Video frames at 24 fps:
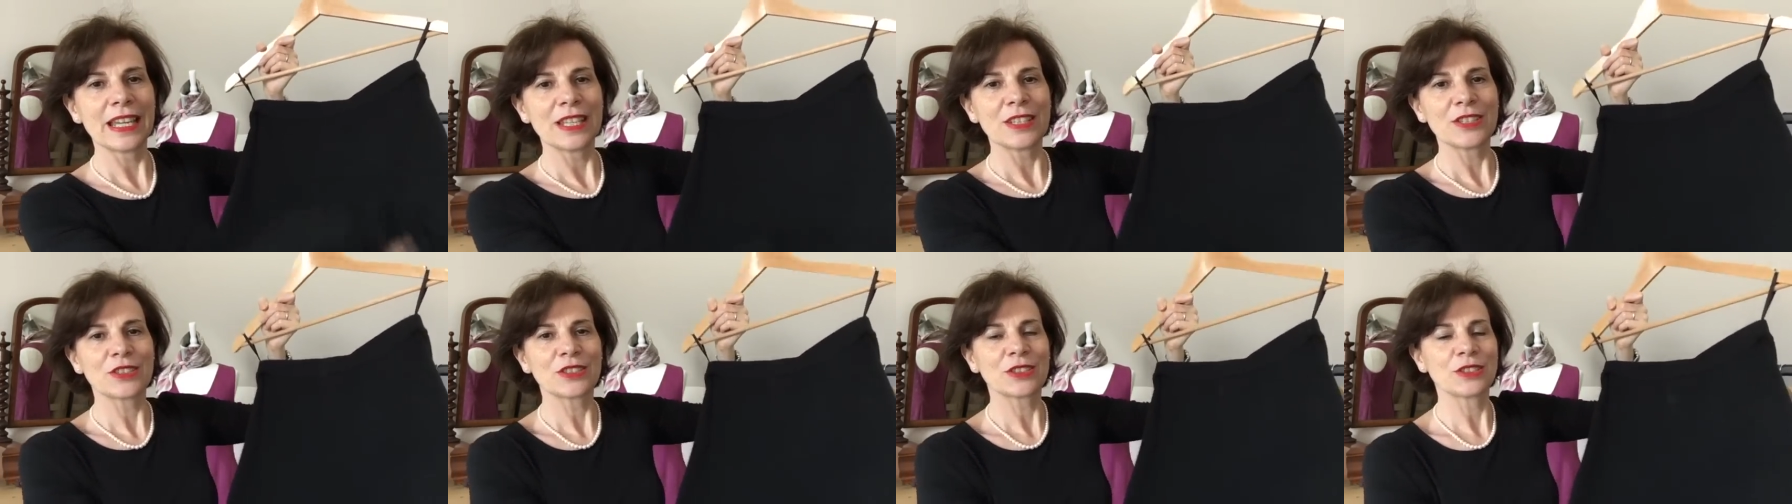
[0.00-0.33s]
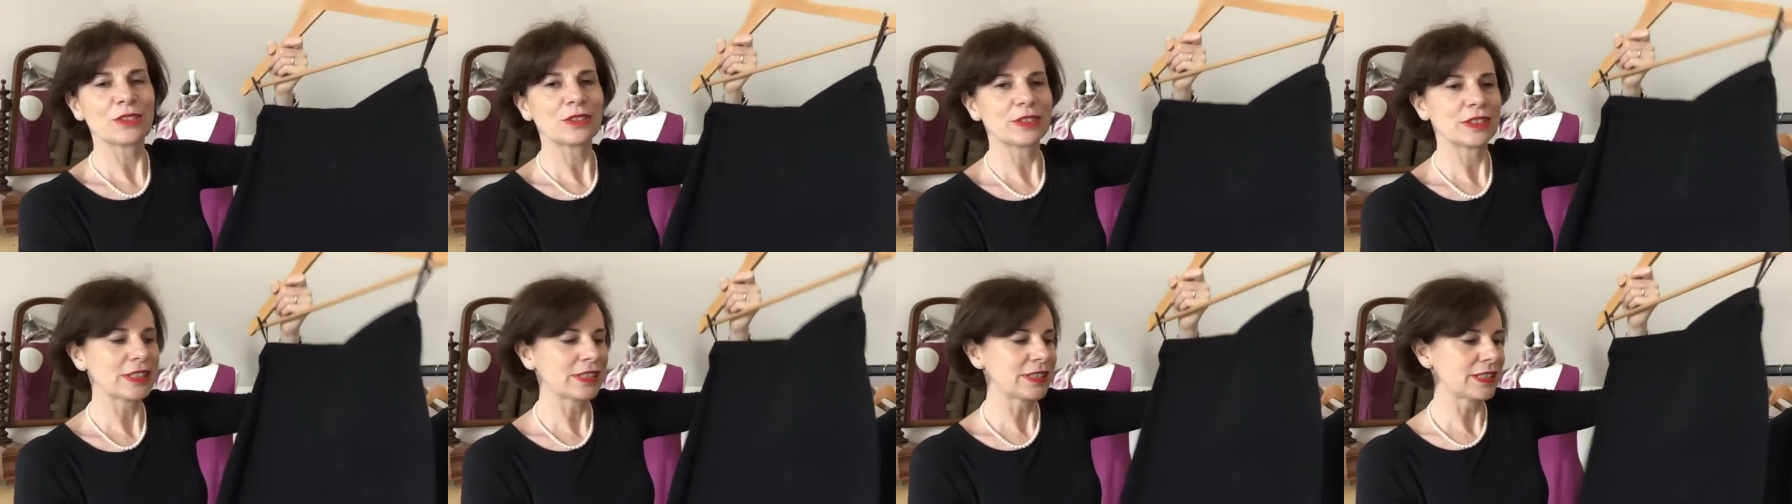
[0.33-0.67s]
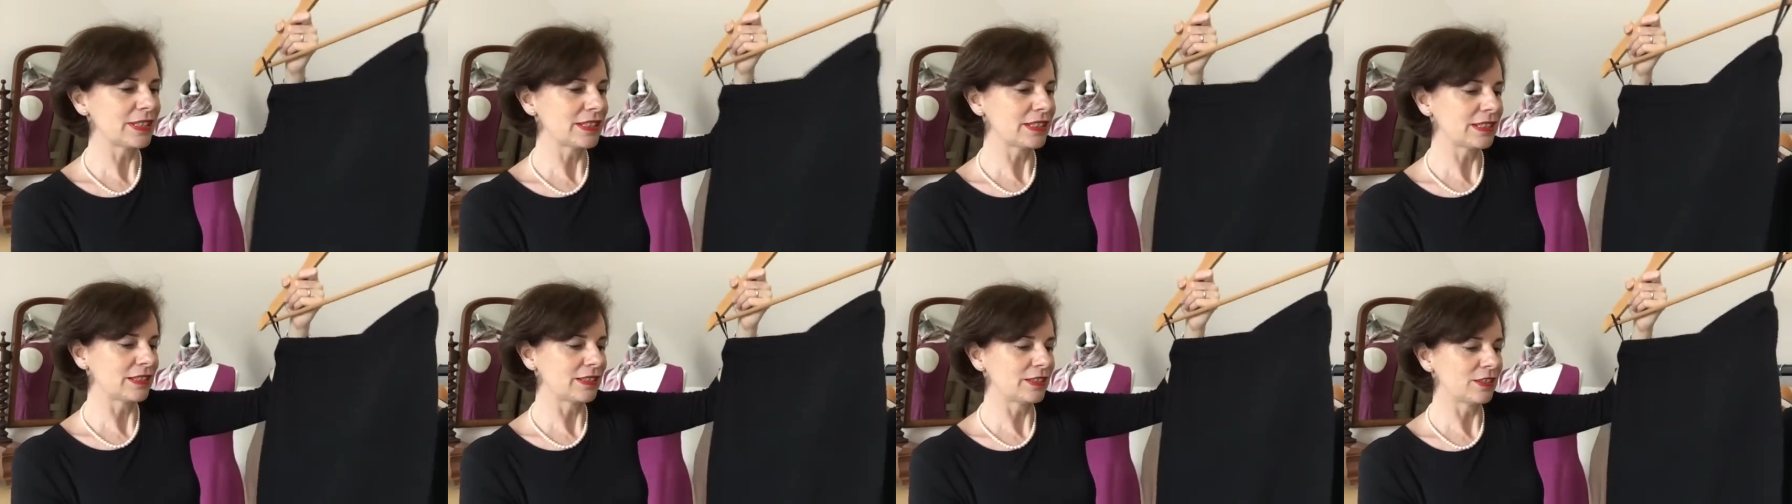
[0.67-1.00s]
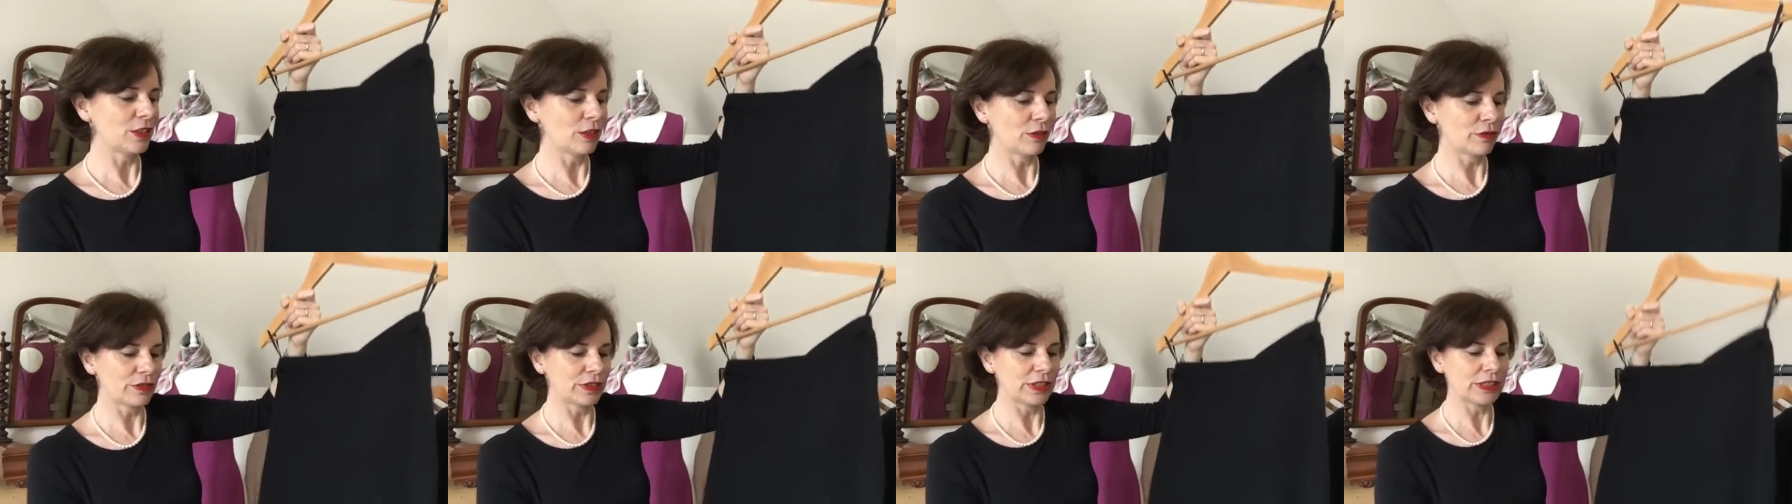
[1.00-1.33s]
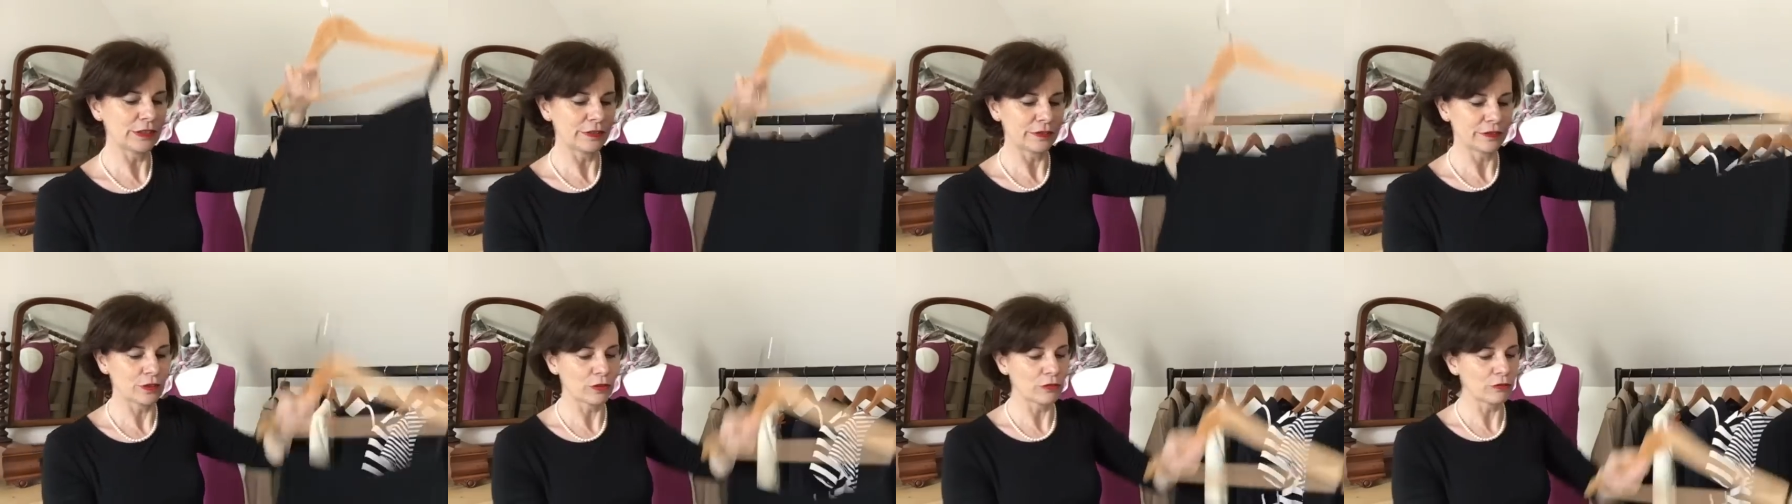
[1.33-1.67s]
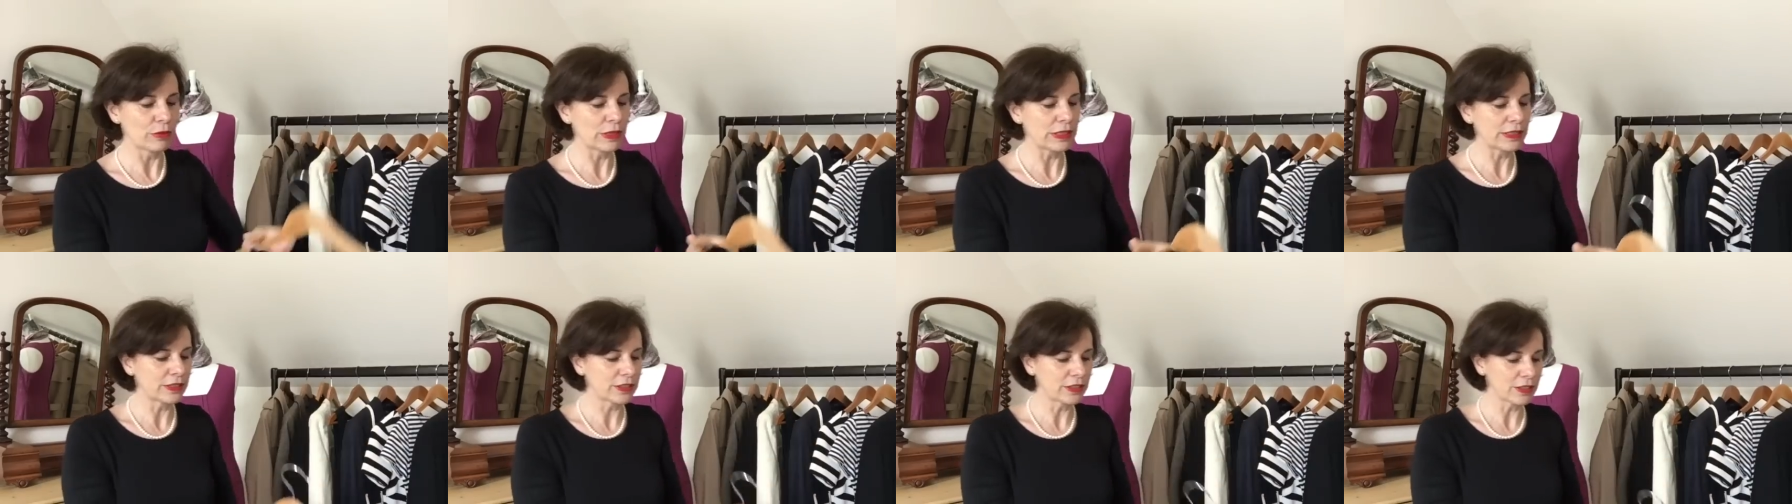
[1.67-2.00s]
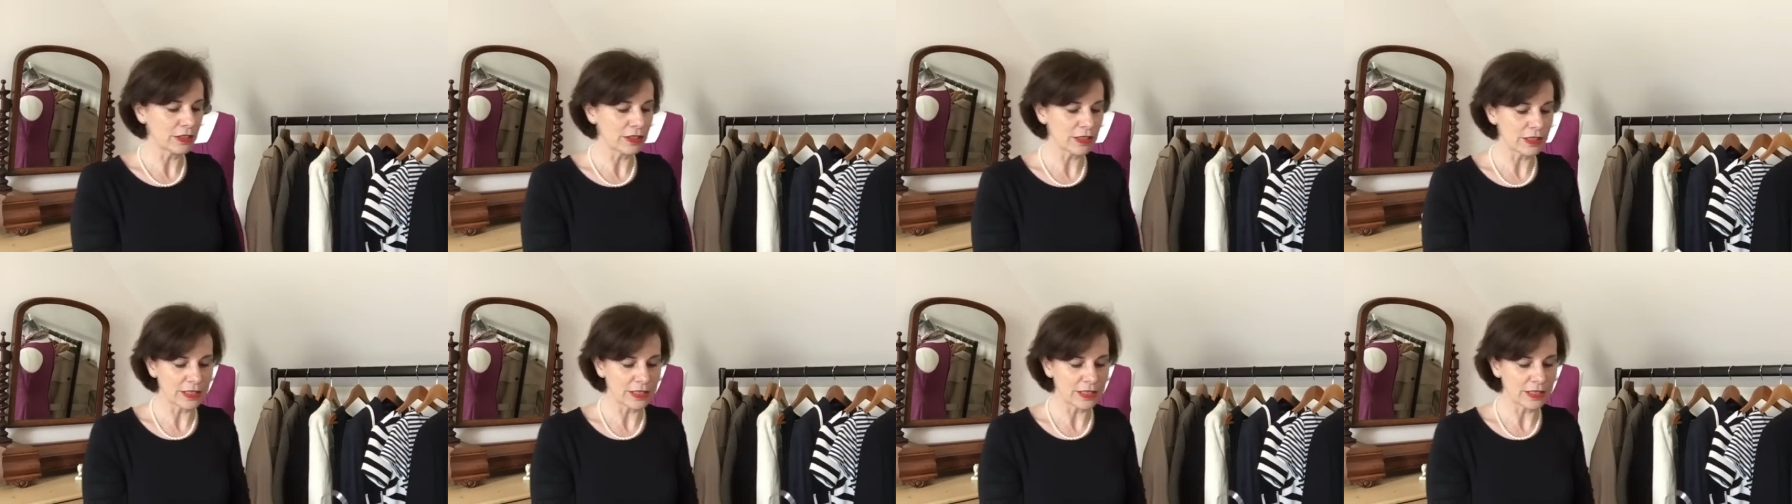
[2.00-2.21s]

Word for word: so this is lovely for winter